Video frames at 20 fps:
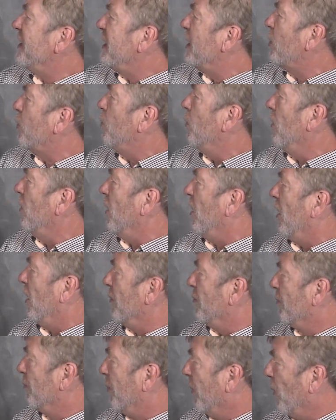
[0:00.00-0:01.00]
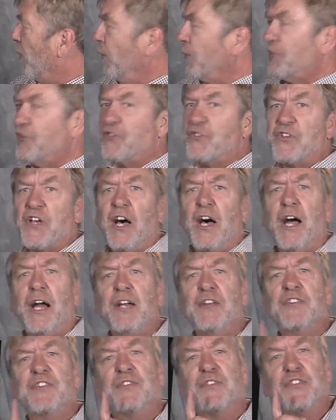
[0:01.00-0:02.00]
equal on both
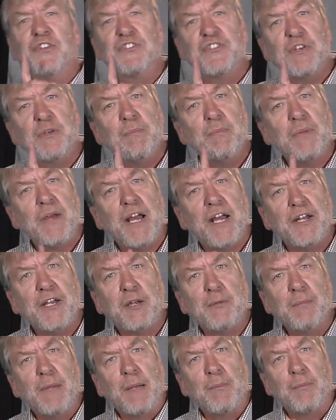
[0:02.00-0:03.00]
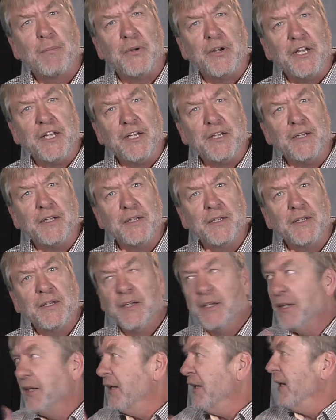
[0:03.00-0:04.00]
sides of the tympanic membrane,
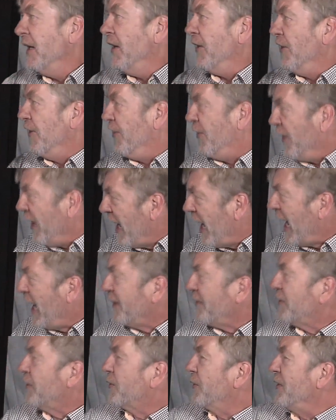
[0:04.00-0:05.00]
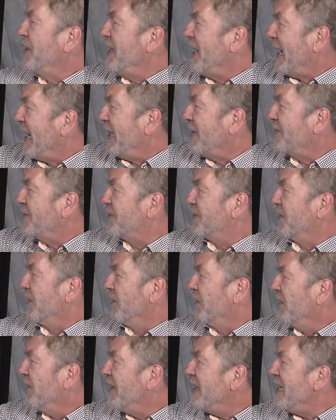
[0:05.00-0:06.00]
that creates the
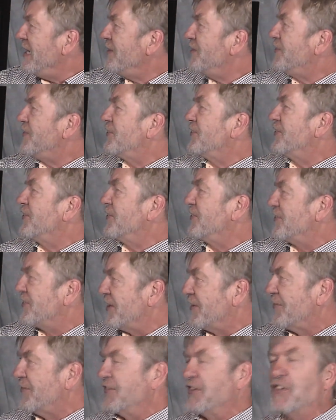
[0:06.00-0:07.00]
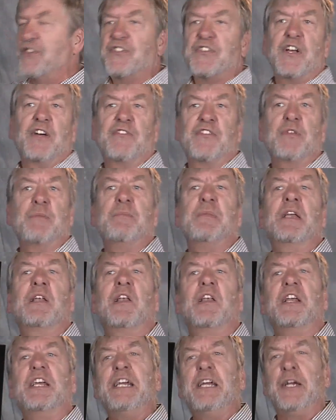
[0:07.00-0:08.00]
least stiffness of the
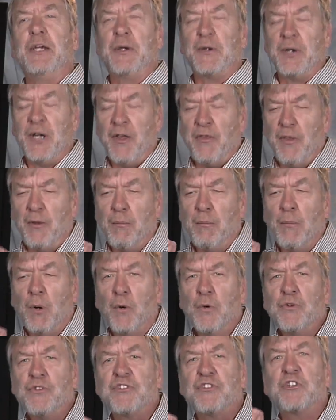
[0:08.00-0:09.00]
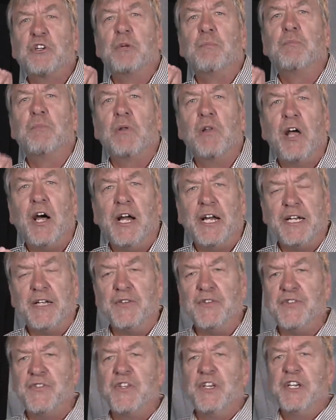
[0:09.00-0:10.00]
middle ear and the most
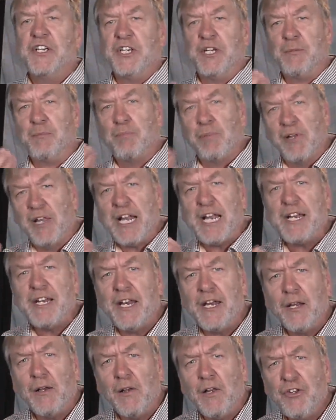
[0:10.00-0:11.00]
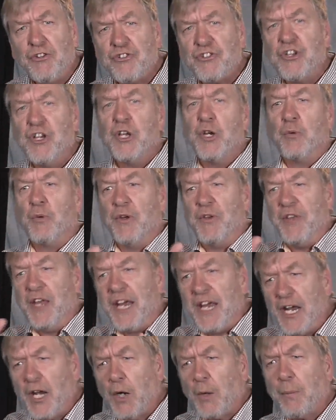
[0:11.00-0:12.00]
compliance. In plain English, when
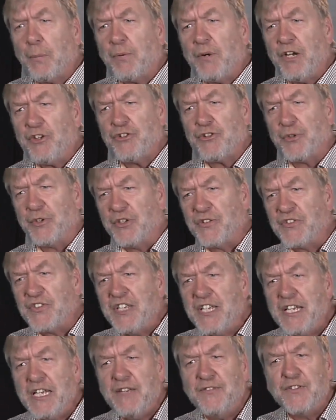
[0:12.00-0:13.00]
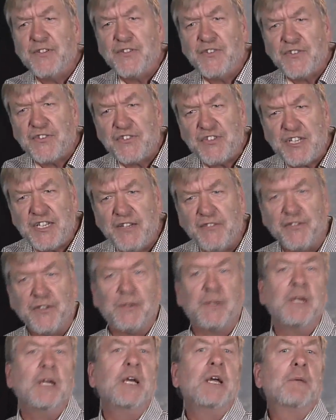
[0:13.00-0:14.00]
air pressure is
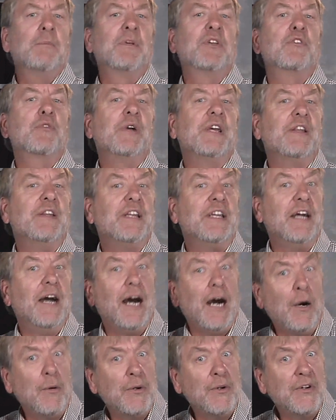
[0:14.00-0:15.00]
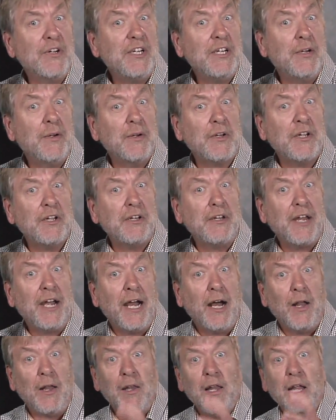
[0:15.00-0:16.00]
even-steven between the outer ear
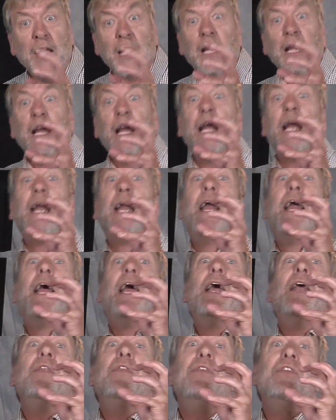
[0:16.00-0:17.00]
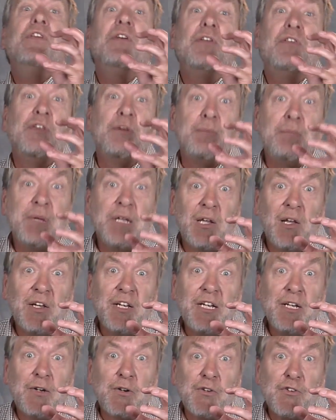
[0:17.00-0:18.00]
canal and the middle
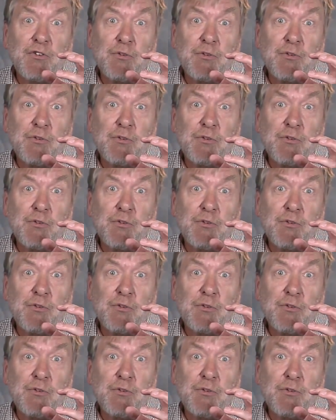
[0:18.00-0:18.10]
ear